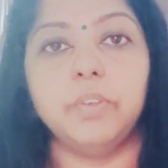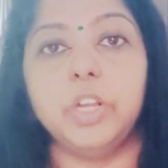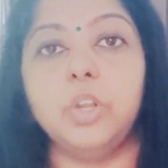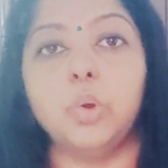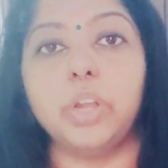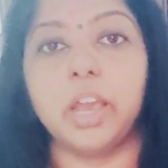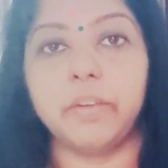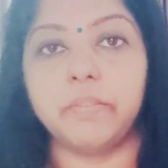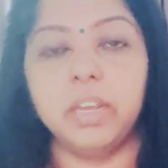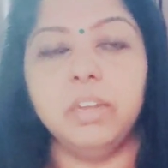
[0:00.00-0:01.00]
we don't
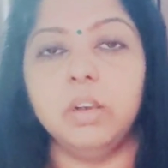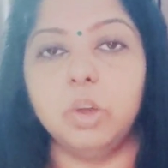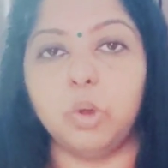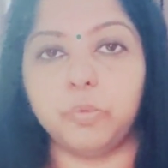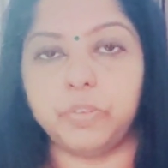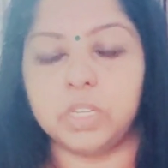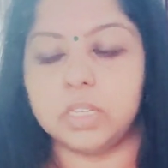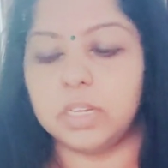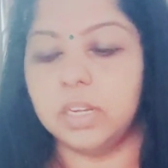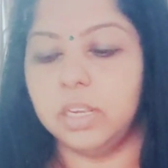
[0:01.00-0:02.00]
have an
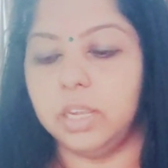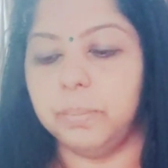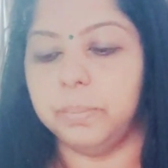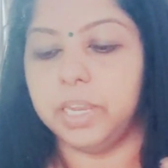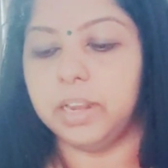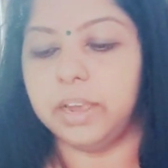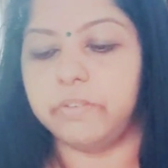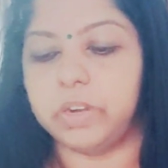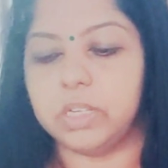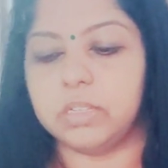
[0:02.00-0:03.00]
official email
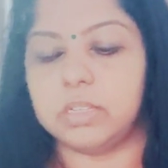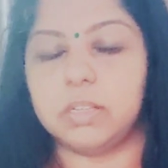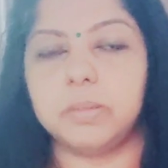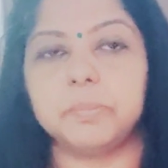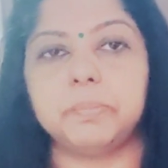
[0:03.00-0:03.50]
address.